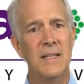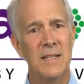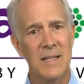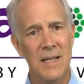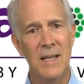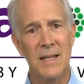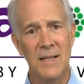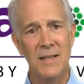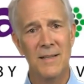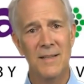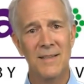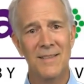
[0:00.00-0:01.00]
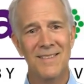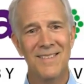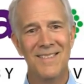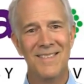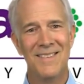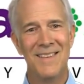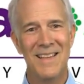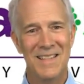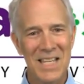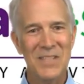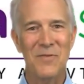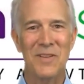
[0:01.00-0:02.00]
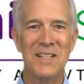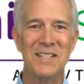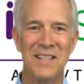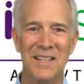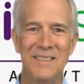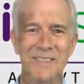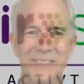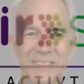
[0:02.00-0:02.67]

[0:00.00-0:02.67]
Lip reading: today. And thanks for listening.